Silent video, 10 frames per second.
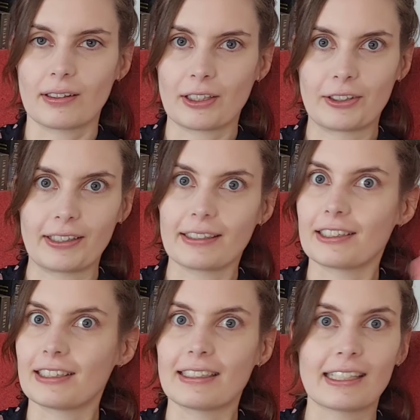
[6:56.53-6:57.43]

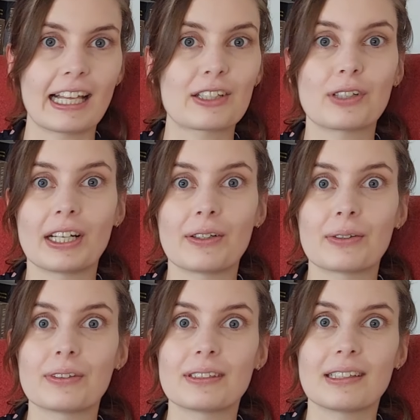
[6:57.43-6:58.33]
Alright, gather
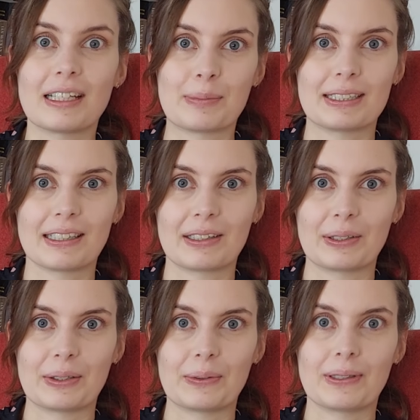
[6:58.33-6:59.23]
round, let me tell
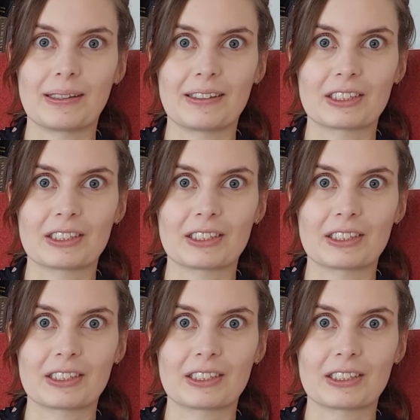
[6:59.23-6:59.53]
you a little